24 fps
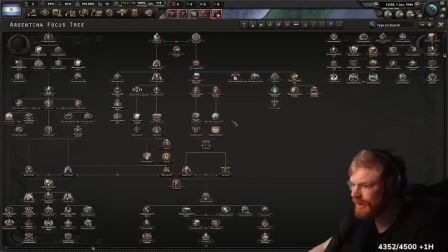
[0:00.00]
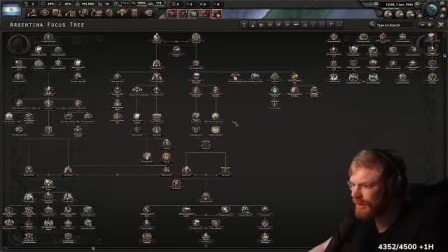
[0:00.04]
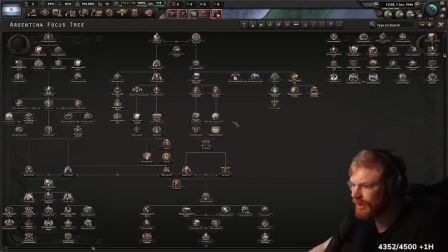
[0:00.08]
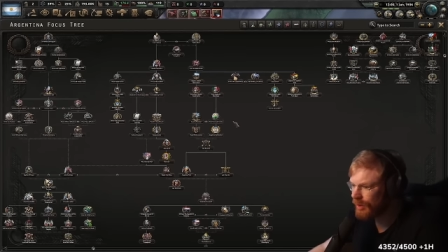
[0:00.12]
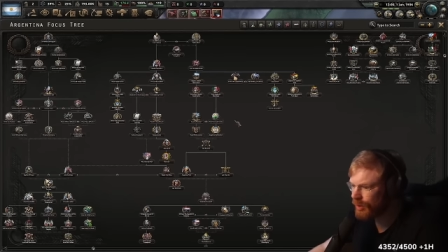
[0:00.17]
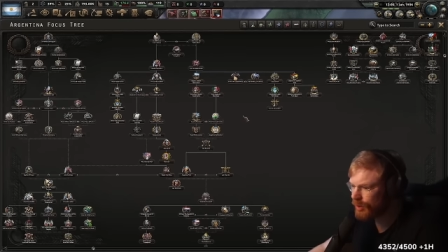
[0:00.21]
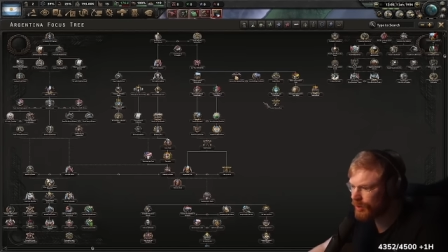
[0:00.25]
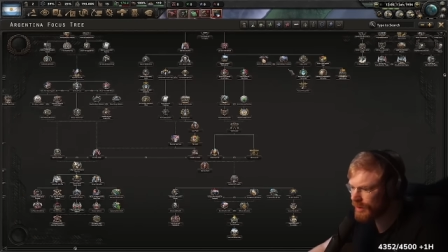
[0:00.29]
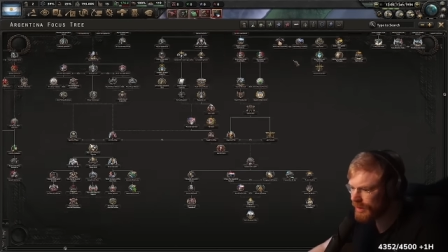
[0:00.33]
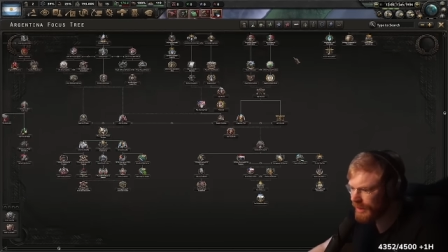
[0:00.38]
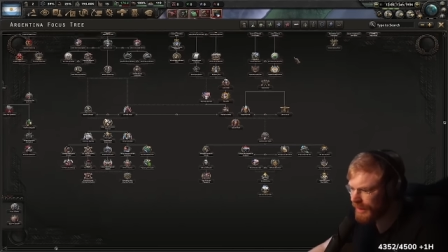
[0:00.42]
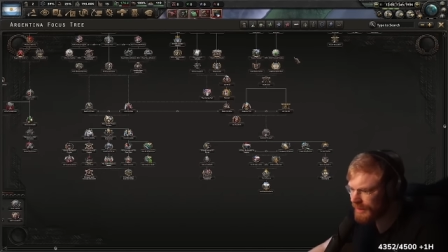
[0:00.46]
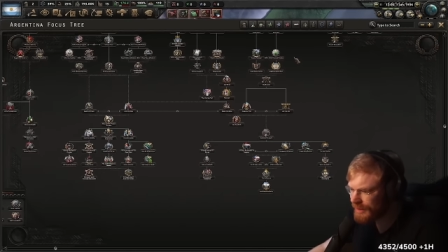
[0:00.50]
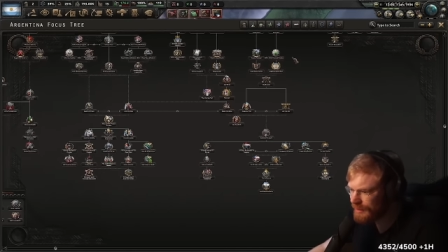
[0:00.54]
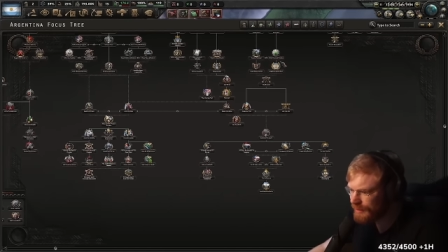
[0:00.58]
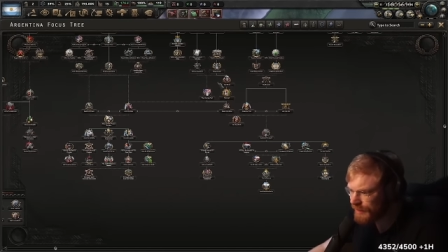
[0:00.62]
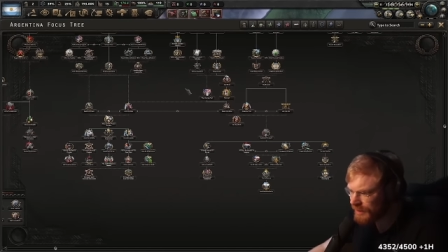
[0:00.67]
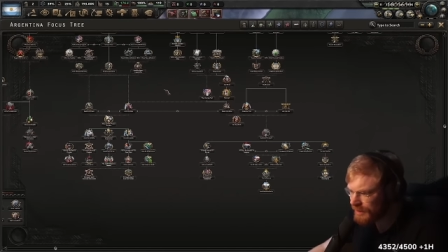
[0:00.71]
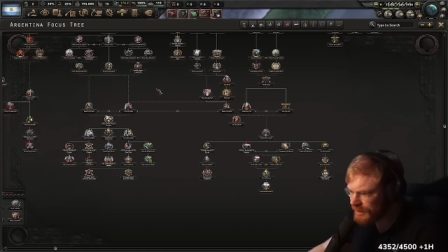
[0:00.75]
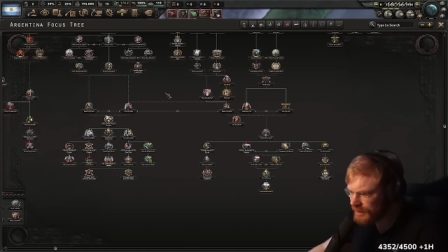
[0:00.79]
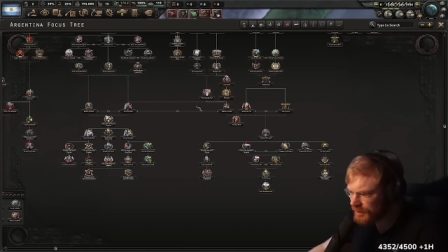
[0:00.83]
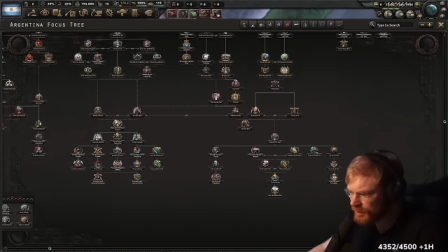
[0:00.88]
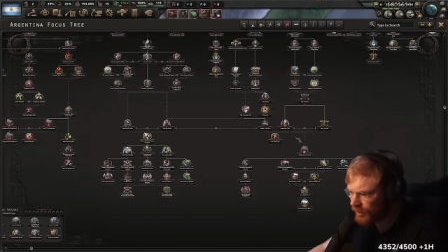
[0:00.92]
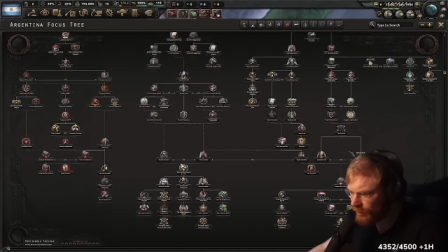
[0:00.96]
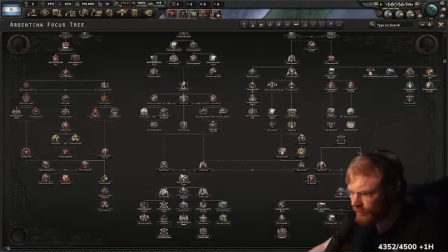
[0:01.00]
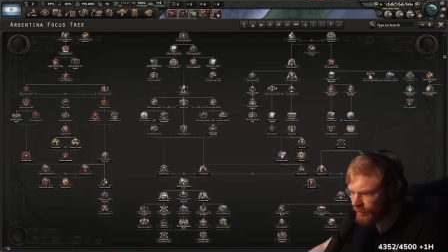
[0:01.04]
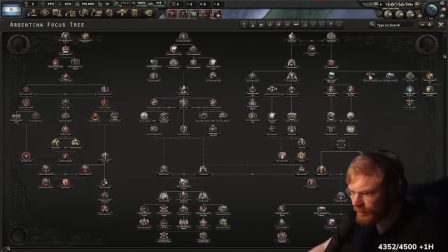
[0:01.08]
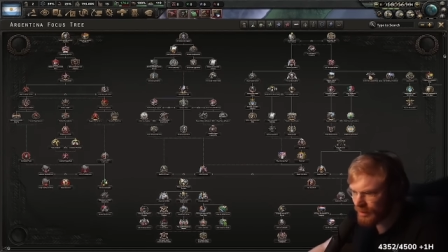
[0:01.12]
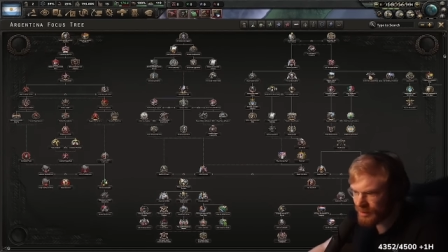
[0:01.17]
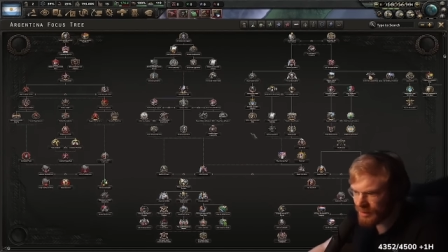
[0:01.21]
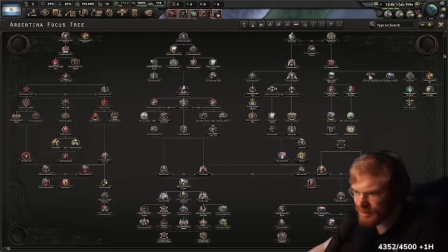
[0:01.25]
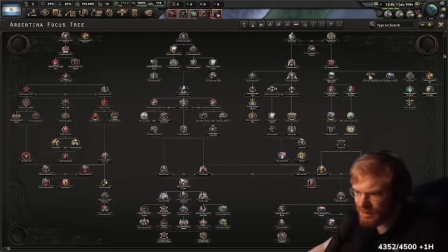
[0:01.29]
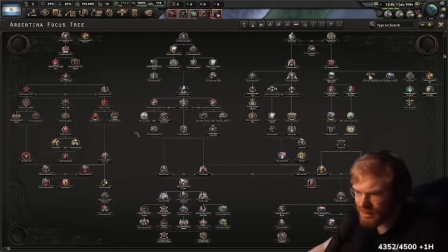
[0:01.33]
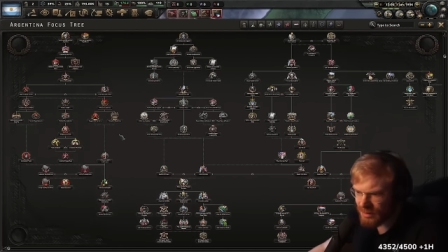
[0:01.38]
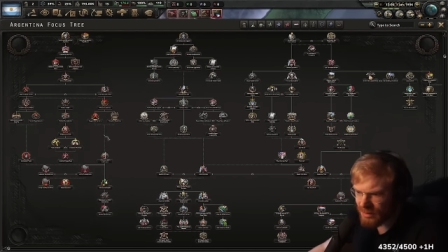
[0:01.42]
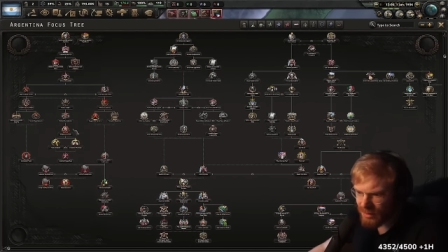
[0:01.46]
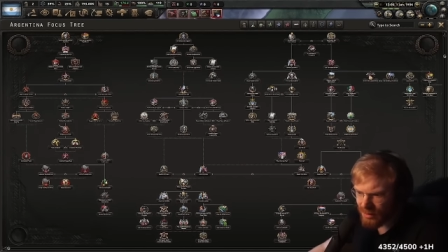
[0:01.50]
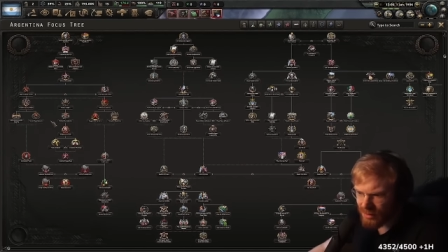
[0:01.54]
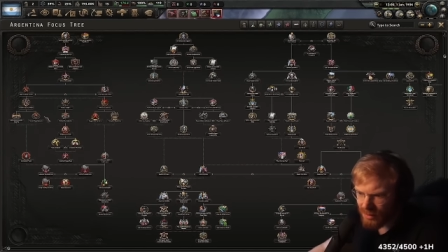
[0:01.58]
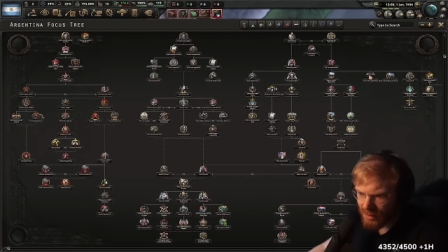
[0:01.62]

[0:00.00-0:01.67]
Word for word: Who do you guys think is communist?